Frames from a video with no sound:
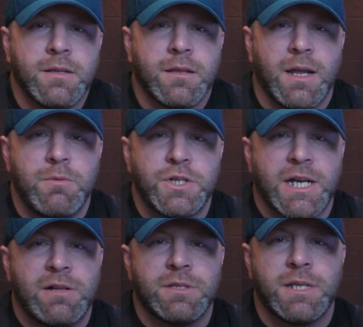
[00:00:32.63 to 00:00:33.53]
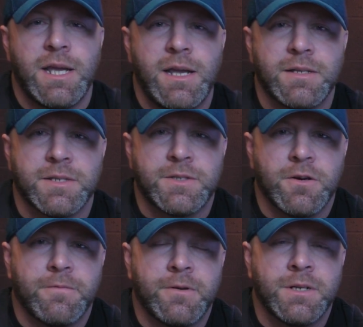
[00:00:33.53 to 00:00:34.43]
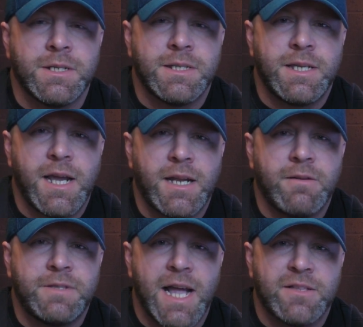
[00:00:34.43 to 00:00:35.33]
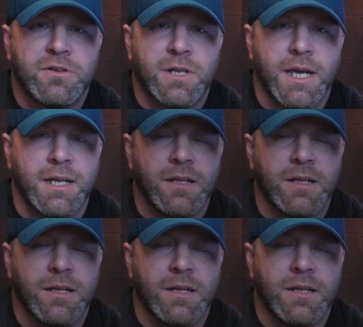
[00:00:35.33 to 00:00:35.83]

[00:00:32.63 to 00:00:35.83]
The light we're checking out today is a Sofirn C8F tactical light.